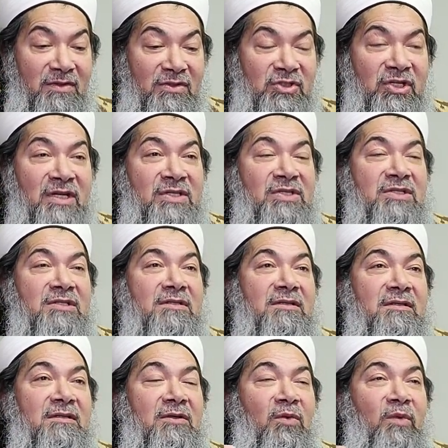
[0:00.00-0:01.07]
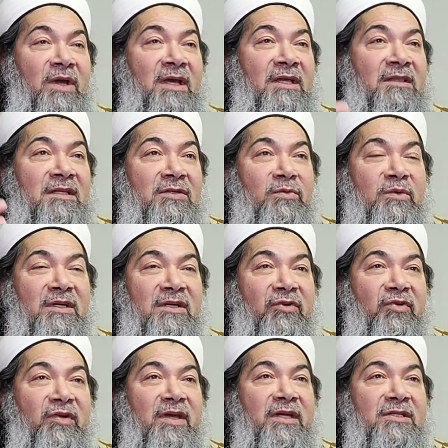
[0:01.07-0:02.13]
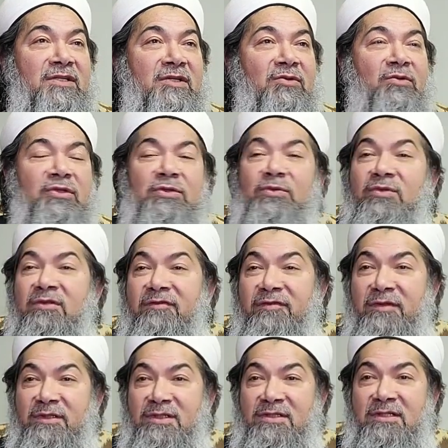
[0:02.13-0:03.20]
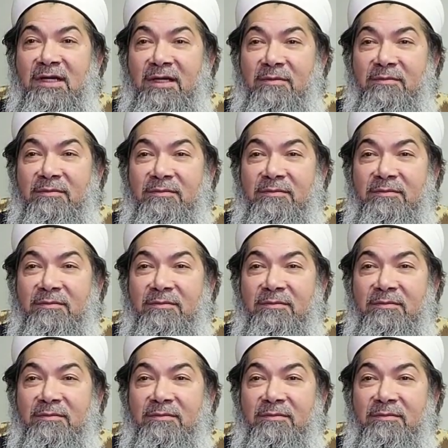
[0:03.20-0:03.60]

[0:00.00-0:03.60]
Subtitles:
just the way that we created you the first time.